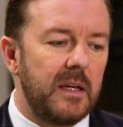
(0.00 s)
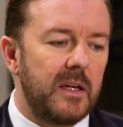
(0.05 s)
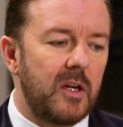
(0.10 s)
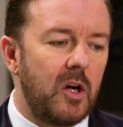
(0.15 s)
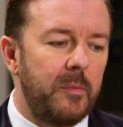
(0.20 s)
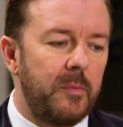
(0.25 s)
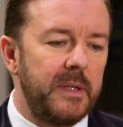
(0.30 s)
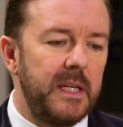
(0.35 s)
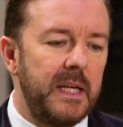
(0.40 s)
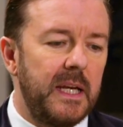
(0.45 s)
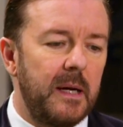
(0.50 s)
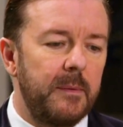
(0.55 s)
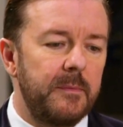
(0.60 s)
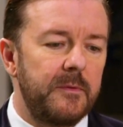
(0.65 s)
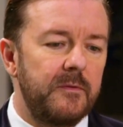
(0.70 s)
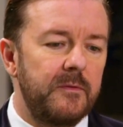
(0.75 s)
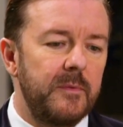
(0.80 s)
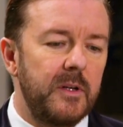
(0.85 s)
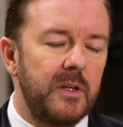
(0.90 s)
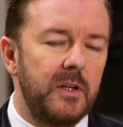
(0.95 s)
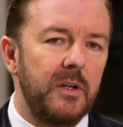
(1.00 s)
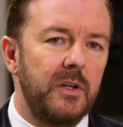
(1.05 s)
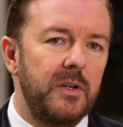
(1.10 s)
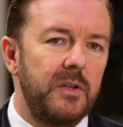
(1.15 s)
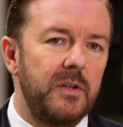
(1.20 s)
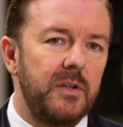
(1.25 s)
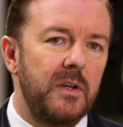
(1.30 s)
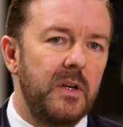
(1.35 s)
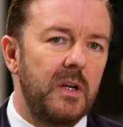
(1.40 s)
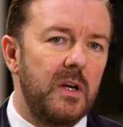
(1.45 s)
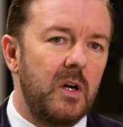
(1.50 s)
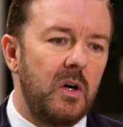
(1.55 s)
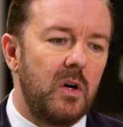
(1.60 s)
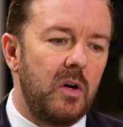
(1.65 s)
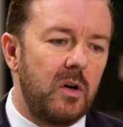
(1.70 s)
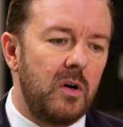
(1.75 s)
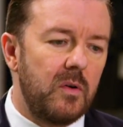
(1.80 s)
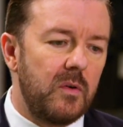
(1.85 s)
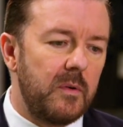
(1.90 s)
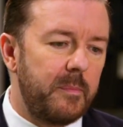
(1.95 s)
Comedy comes from a good
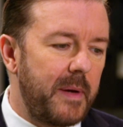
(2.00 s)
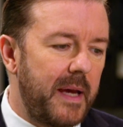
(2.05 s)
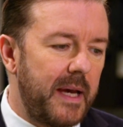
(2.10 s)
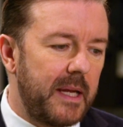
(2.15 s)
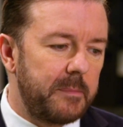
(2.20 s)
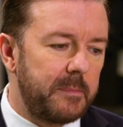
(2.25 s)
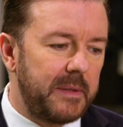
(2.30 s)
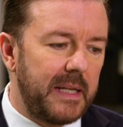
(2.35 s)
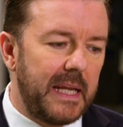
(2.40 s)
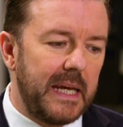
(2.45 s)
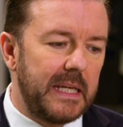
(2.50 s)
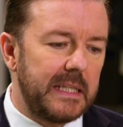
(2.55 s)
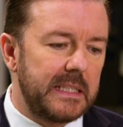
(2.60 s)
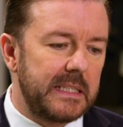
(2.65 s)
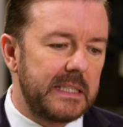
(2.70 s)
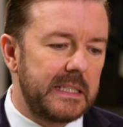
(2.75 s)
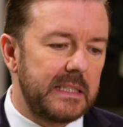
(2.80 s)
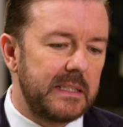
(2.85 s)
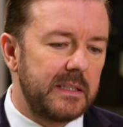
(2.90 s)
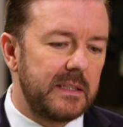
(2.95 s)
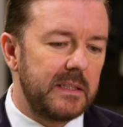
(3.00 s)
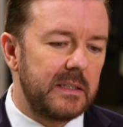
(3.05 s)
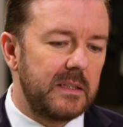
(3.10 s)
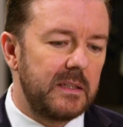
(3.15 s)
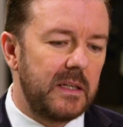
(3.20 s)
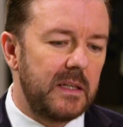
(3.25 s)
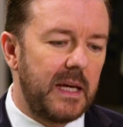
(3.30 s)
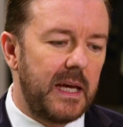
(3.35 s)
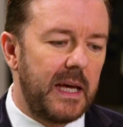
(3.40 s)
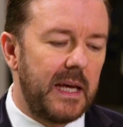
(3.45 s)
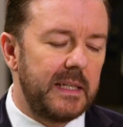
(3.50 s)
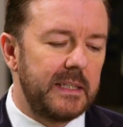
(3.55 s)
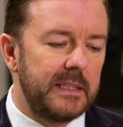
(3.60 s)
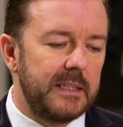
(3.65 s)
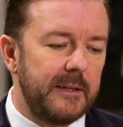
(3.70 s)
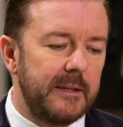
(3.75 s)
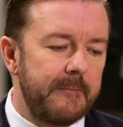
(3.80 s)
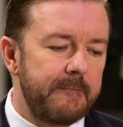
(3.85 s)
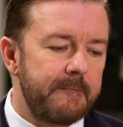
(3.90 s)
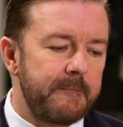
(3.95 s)
or a bad place,
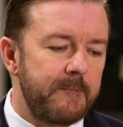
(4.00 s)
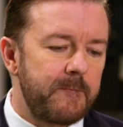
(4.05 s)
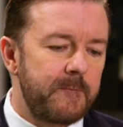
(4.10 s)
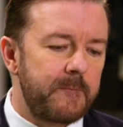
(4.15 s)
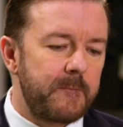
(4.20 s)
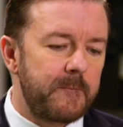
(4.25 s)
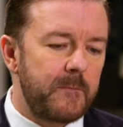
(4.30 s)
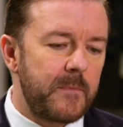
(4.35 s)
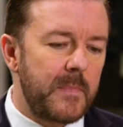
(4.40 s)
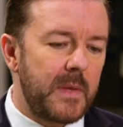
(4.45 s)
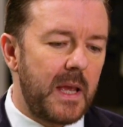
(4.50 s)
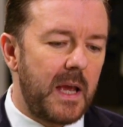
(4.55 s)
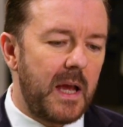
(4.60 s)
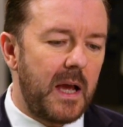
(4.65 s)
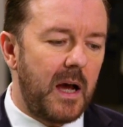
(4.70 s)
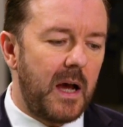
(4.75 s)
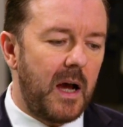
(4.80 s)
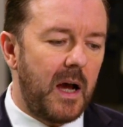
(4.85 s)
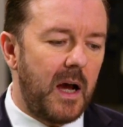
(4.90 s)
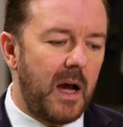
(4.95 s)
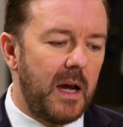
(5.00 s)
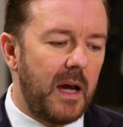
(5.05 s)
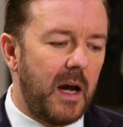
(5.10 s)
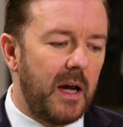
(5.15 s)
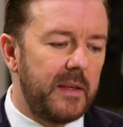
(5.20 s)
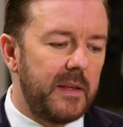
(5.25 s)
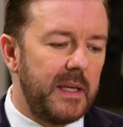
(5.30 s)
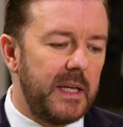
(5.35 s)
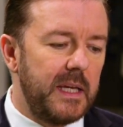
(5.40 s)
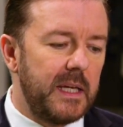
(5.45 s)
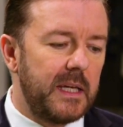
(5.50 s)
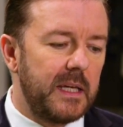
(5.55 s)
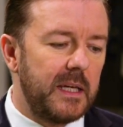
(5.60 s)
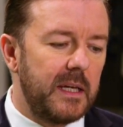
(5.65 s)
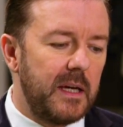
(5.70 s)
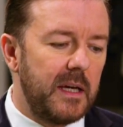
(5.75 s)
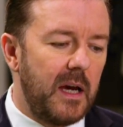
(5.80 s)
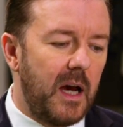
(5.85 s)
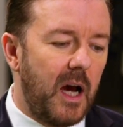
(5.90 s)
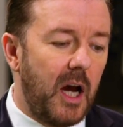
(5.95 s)
and I think
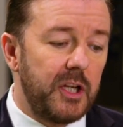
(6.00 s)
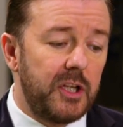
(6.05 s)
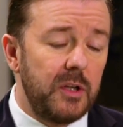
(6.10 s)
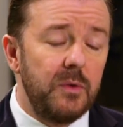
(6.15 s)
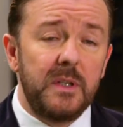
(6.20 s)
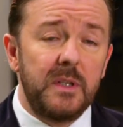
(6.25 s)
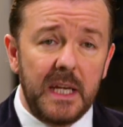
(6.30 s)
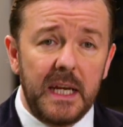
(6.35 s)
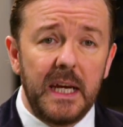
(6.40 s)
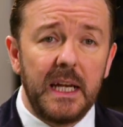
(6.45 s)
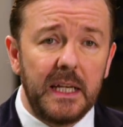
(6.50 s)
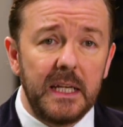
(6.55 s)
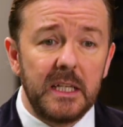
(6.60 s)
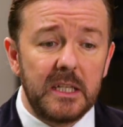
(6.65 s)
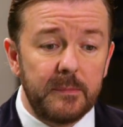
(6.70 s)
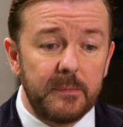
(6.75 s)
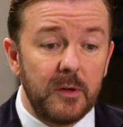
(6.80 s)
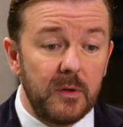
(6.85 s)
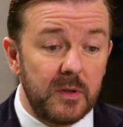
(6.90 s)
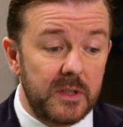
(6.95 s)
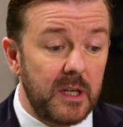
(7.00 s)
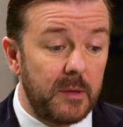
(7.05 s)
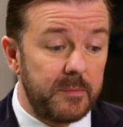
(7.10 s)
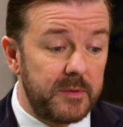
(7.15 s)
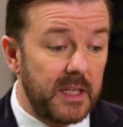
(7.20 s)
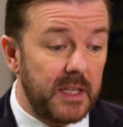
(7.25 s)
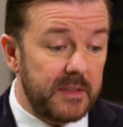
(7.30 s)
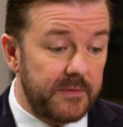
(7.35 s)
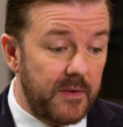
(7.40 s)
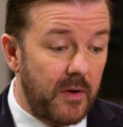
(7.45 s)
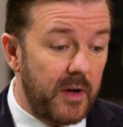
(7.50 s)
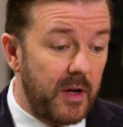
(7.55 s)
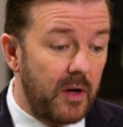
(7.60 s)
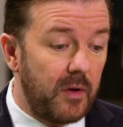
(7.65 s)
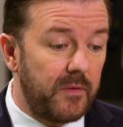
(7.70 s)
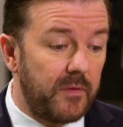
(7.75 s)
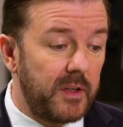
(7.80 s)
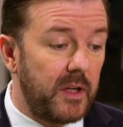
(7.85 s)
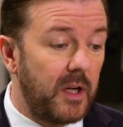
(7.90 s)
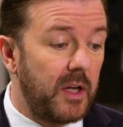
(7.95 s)
I do deal in taboo subjects very
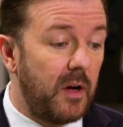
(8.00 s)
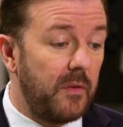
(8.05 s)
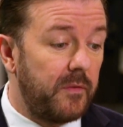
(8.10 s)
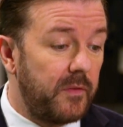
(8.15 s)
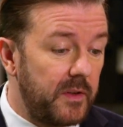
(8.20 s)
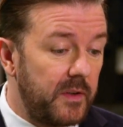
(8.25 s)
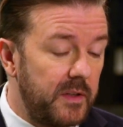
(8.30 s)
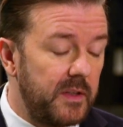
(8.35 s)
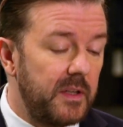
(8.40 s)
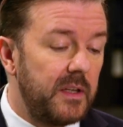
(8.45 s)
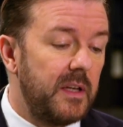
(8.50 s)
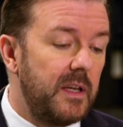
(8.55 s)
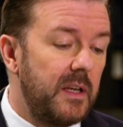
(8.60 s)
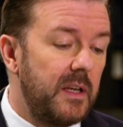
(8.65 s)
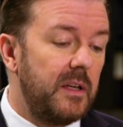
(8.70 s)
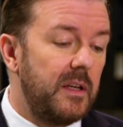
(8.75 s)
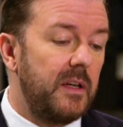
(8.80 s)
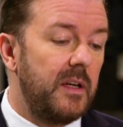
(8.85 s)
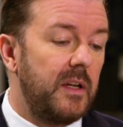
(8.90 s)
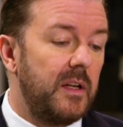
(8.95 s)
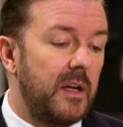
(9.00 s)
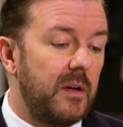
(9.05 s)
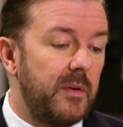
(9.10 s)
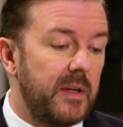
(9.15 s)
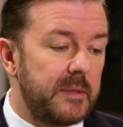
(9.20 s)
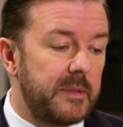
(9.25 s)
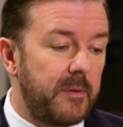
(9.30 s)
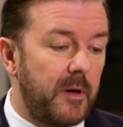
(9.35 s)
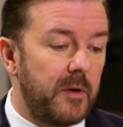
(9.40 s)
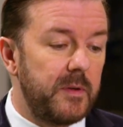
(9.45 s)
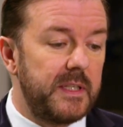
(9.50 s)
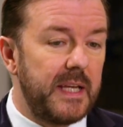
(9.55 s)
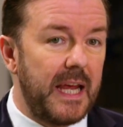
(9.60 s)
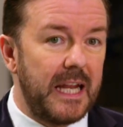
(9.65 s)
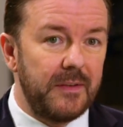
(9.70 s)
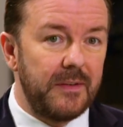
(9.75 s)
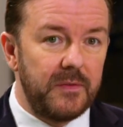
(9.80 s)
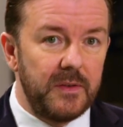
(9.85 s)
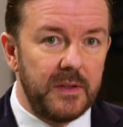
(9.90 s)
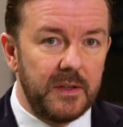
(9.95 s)
often. I often, you know, expose the
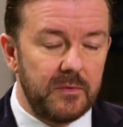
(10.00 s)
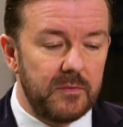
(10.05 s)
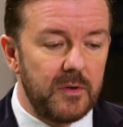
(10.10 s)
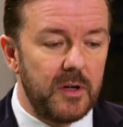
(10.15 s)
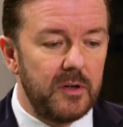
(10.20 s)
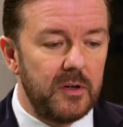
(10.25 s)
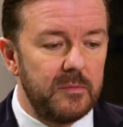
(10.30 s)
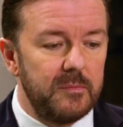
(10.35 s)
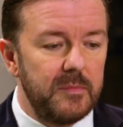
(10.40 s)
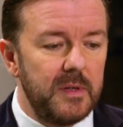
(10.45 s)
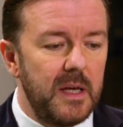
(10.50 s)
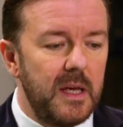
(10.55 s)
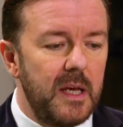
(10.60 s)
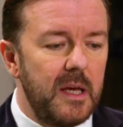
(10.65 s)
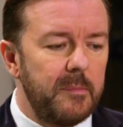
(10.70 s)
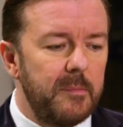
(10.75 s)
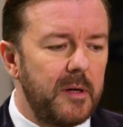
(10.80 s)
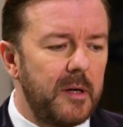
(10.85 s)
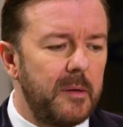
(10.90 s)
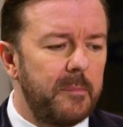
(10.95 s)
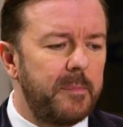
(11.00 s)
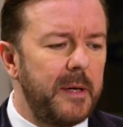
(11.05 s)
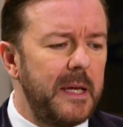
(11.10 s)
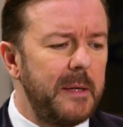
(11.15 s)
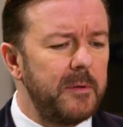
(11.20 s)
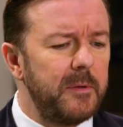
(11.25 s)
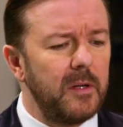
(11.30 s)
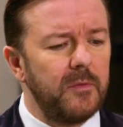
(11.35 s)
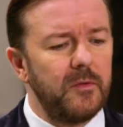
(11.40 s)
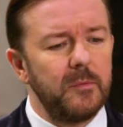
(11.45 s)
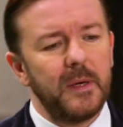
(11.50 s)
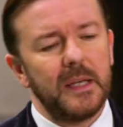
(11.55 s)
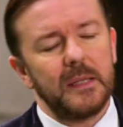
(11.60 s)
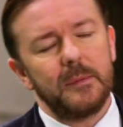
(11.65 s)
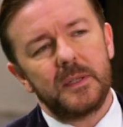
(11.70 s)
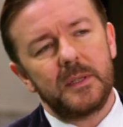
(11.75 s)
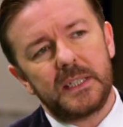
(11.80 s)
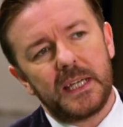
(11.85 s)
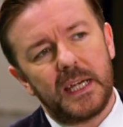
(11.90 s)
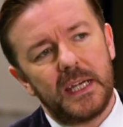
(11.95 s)
elephant in the room, but people often make
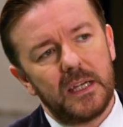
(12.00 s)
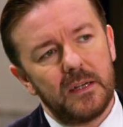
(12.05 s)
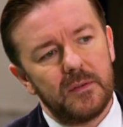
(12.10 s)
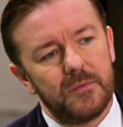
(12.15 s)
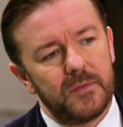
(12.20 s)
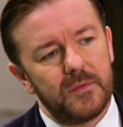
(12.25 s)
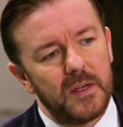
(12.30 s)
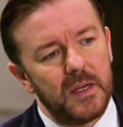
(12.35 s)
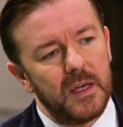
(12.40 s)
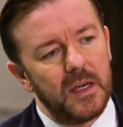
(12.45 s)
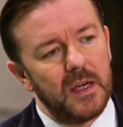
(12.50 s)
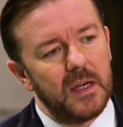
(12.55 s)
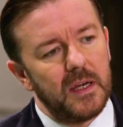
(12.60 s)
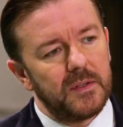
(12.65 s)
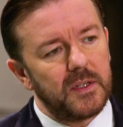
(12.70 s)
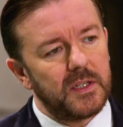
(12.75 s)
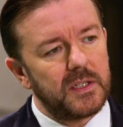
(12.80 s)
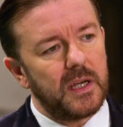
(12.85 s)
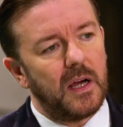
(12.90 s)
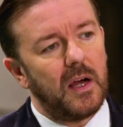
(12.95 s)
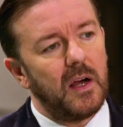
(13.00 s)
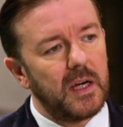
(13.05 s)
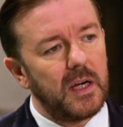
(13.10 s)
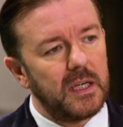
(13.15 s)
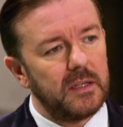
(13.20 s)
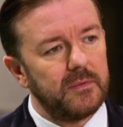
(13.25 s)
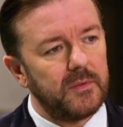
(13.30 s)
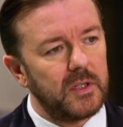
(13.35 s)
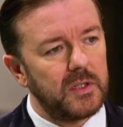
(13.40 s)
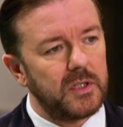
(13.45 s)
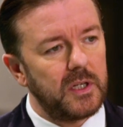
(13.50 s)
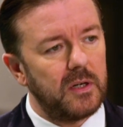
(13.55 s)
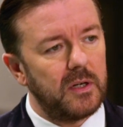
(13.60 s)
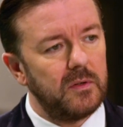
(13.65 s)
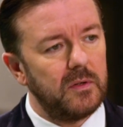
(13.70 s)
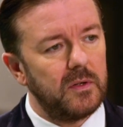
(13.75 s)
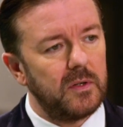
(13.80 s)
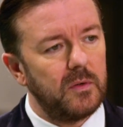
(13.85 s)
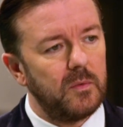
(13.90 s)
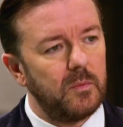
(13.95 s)
the mistake of the target of a
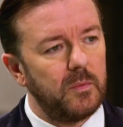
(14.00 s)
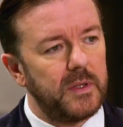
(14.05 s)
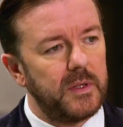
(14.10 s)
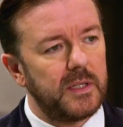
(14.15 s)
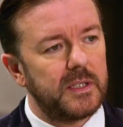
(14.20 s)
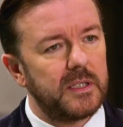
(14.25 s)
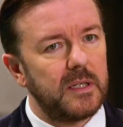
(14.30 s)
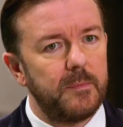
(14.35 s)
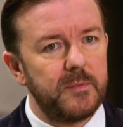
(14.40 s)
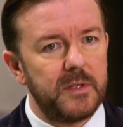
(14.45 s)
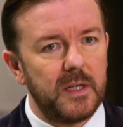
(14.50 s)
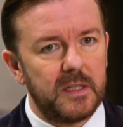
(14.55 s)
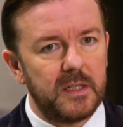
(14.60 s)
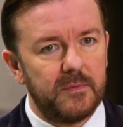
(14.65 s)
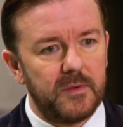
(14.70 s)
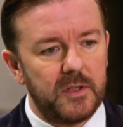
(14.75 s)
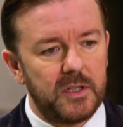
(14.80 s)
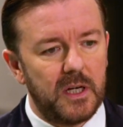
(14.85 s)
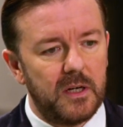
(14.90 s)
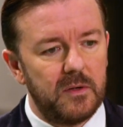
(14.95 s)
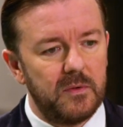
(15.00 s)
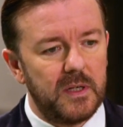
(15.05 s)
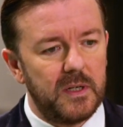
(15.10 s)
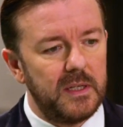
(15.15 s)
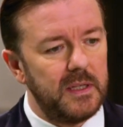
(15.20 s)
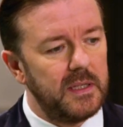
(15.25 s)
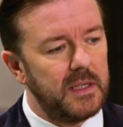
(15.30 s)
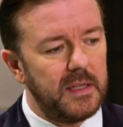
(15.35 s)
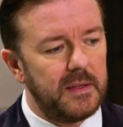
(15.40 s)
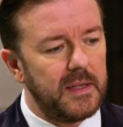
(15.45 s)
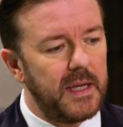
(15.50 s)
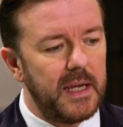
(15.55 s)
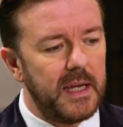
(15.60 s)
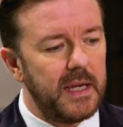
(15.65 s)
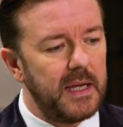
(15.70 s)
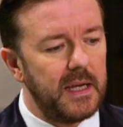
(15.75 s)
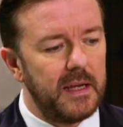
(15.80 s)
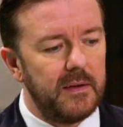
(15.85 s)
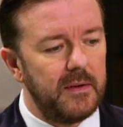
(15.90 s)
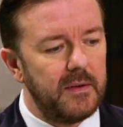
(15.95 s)
joke with the subject of a joke, and
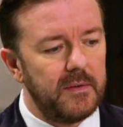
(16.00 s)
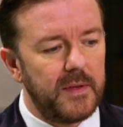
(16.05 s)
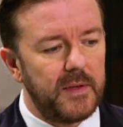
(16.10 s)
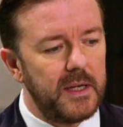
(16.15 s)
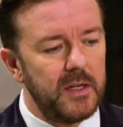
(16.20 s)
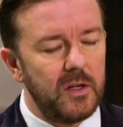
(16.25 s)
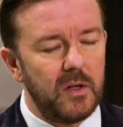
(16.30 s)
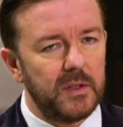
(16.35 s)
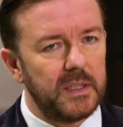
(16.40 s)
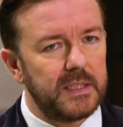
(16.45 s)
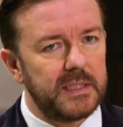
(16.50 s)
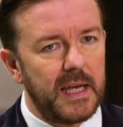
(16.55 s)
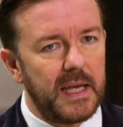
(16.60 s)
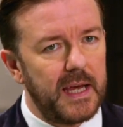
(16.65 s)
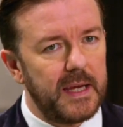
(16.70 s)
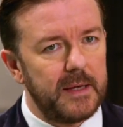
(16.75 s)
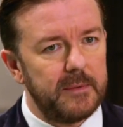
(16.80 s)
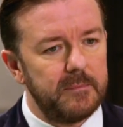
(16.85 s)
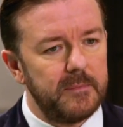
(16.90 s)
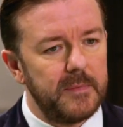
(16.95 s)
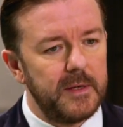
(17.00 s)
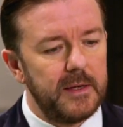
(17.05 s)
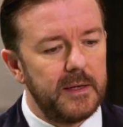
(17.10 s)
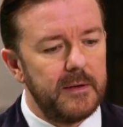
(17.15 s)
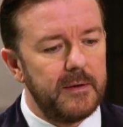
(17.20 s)
they're not the same.